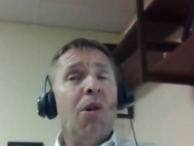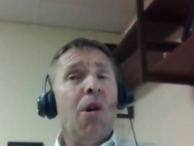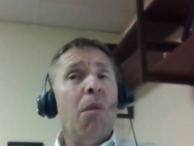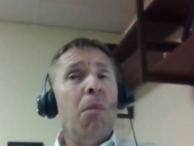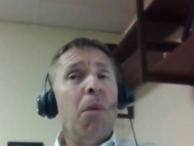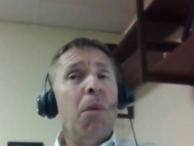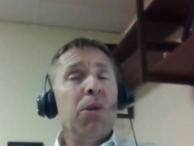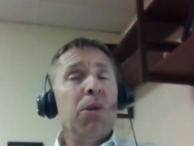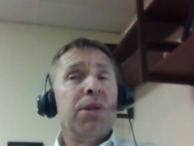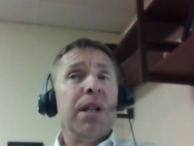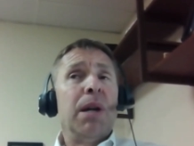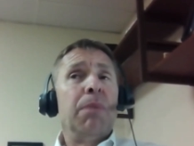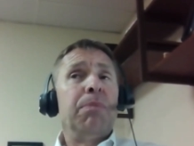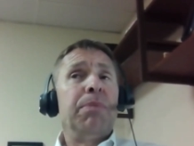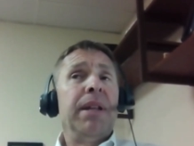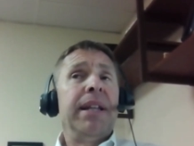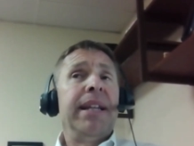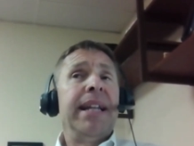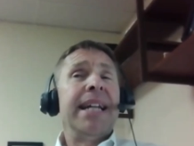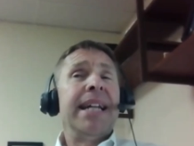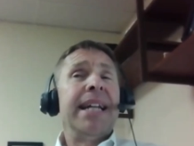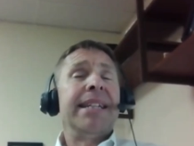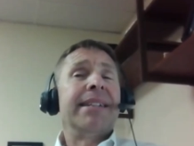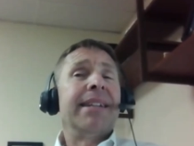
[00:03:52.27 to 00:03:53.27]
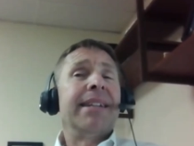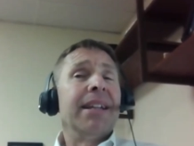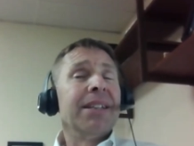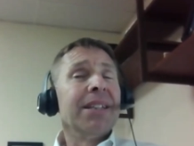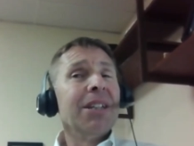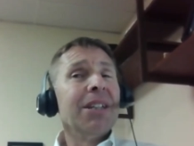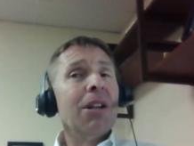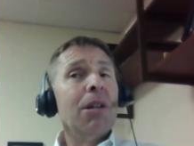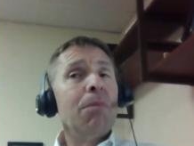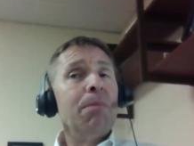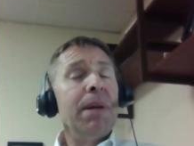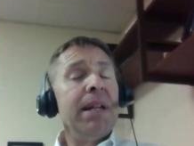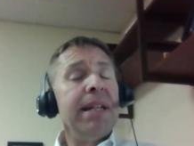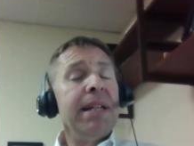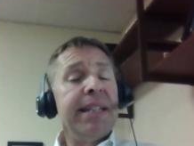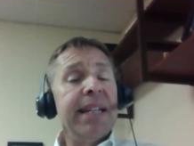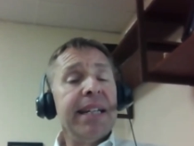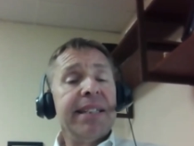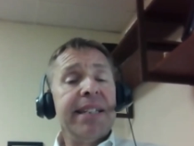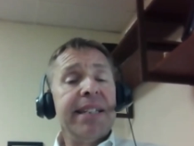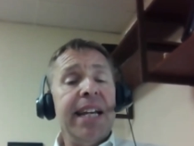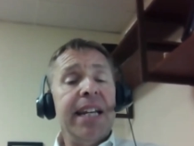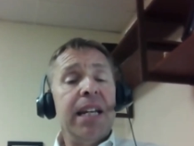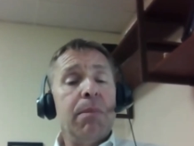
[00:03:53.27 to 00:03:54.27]
almost something that's a little bit
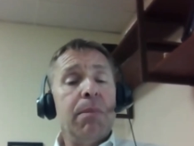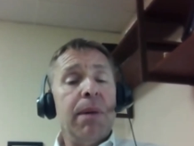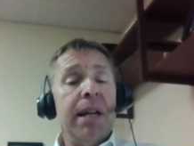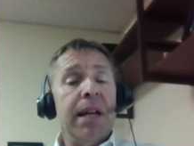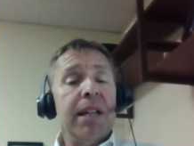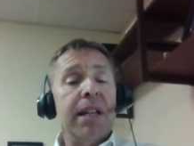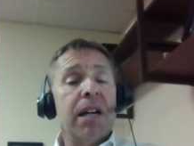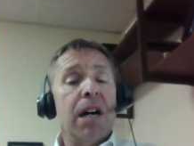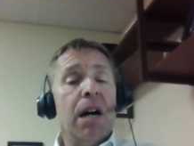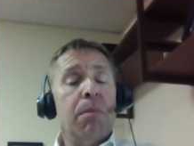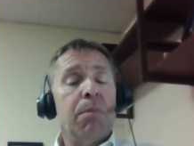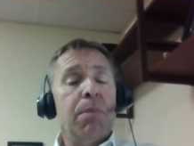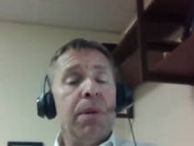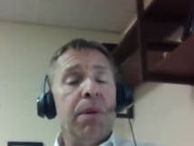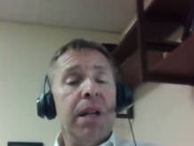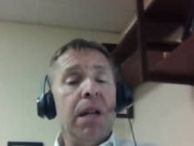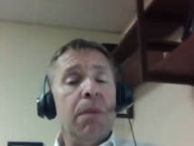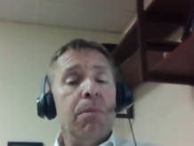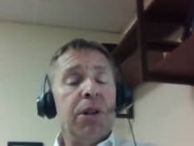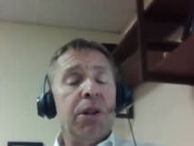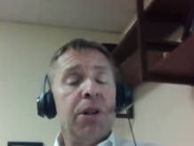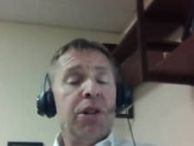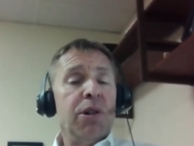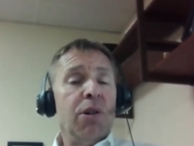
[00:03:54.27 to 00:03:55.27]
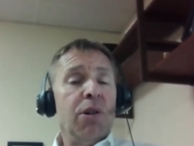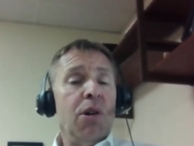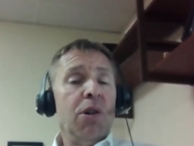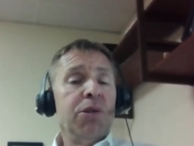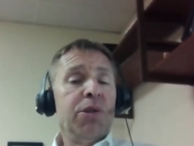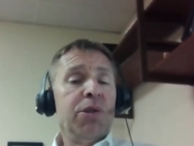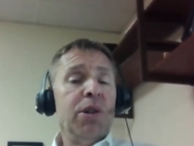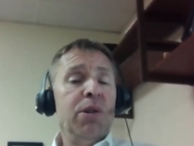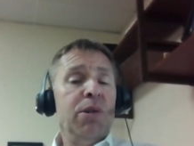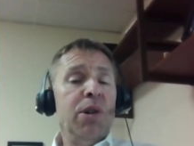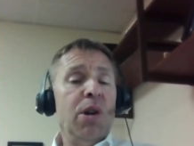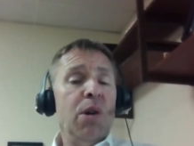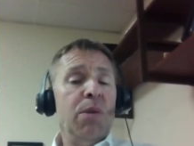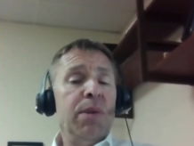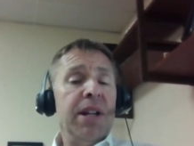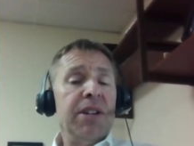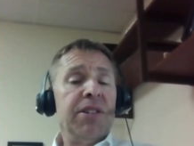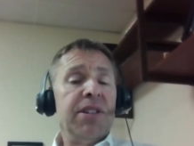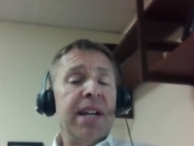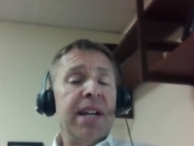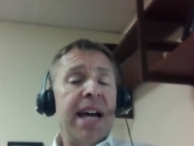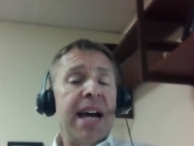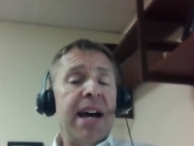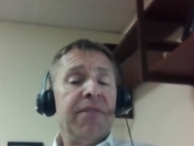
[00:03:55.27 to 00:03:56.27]
dictated by the company, but you also know
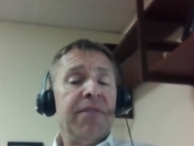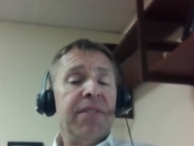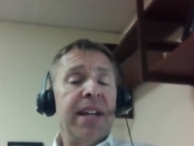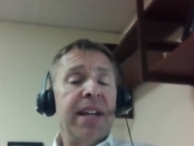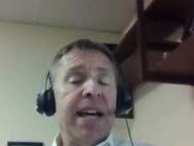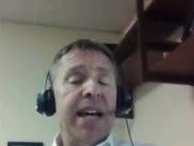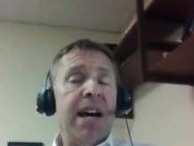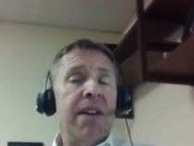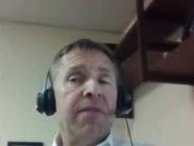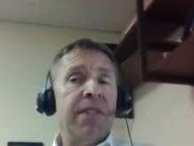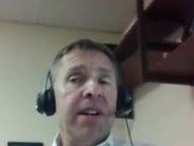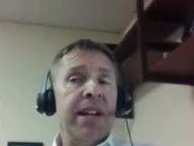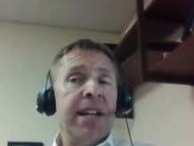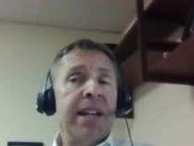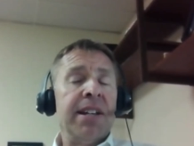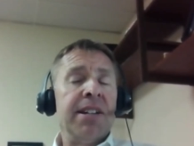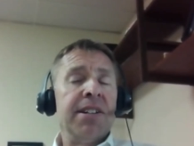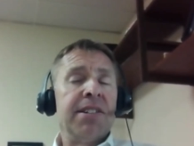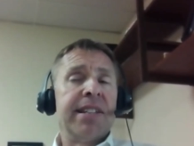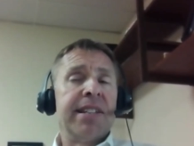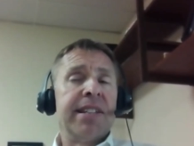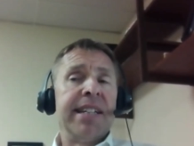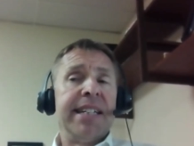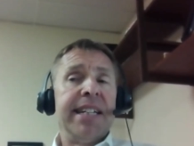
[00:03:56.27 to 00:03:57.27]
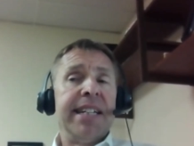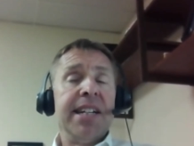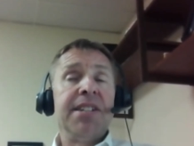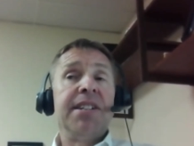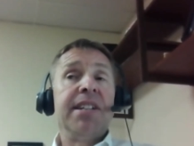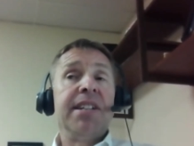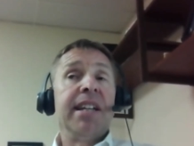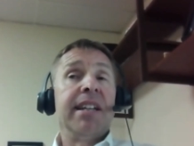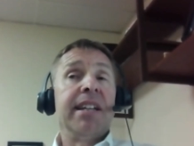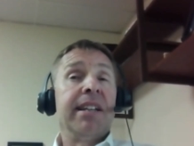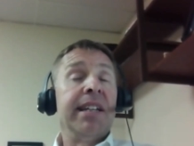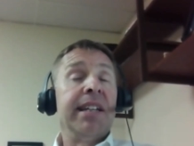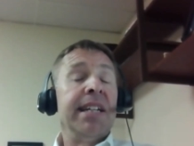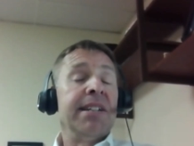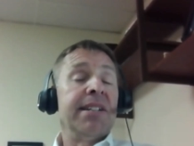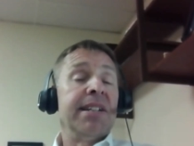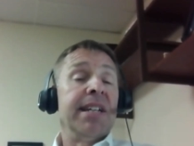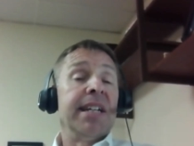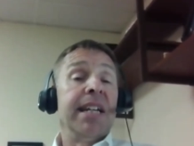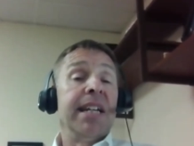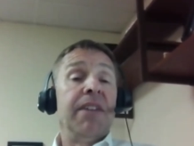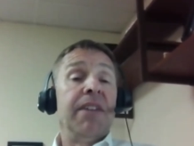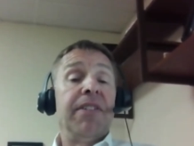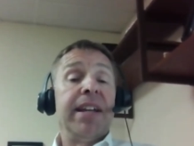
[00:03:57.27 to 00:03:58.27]
that you have to have a statistically
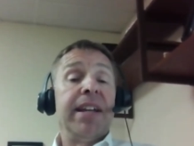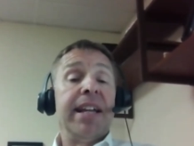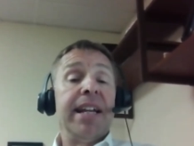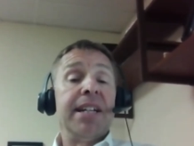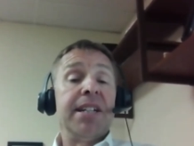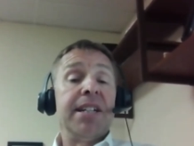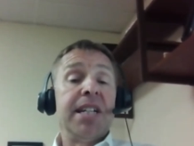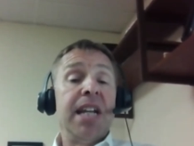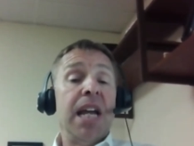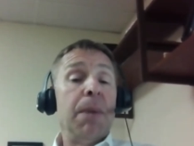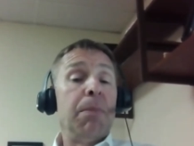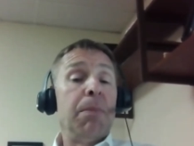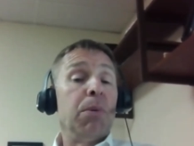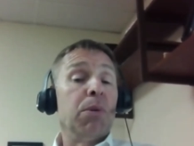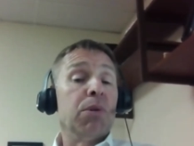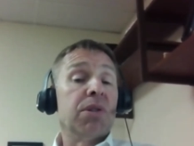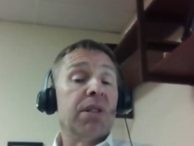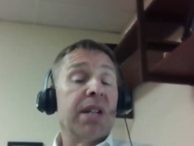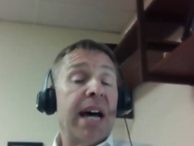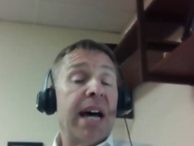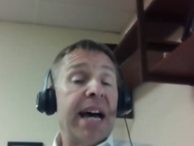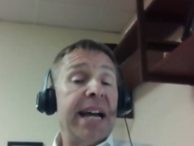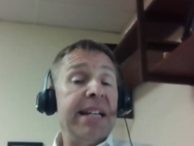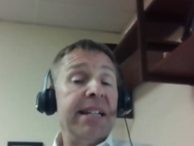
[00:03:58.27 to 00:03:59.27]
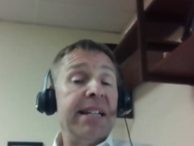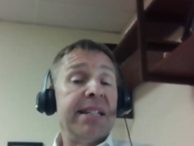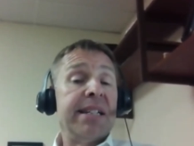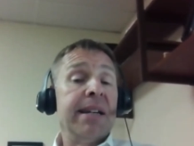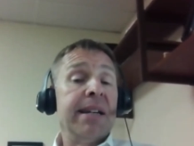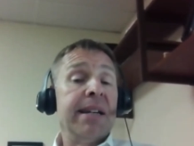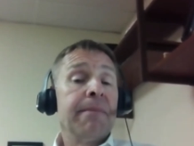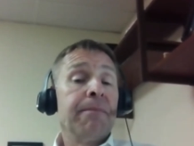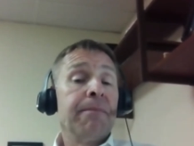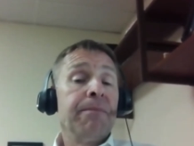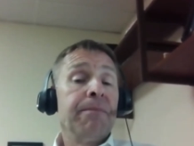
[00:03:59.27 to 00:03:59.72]
significant sample size,